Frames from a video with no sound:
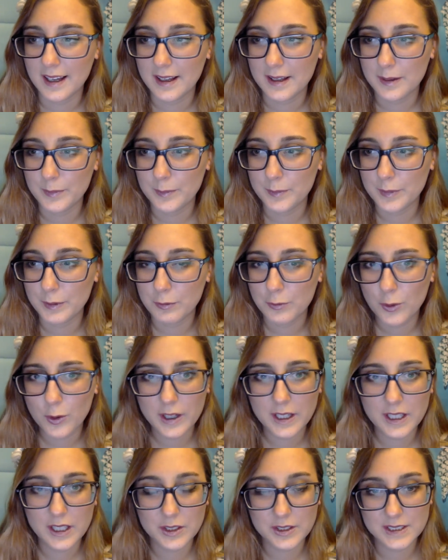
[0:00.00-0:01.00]
Before, I
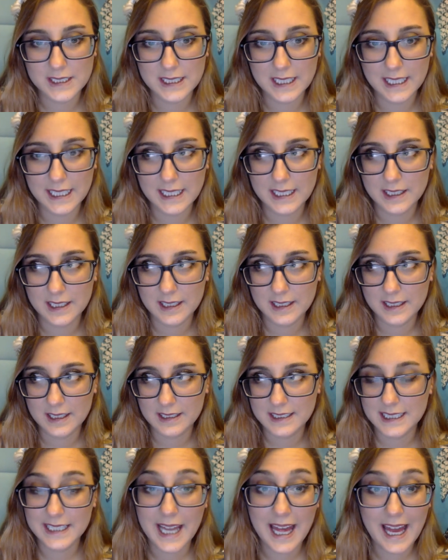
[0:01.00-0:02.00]
used to didn't